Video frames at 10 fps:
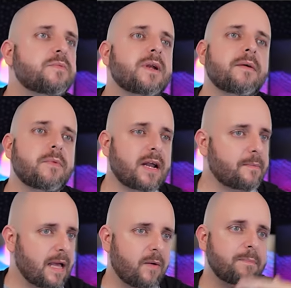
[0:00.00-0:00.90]
is what I, what I,
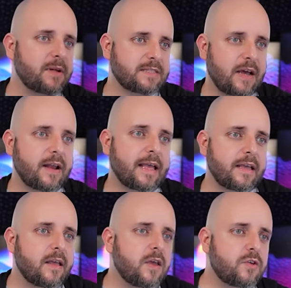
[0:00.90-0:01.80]
how I built out
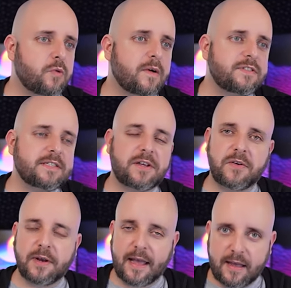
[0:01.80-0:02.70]
a
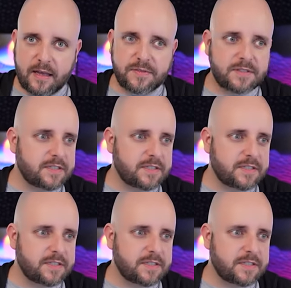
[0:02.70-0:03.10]
12600KF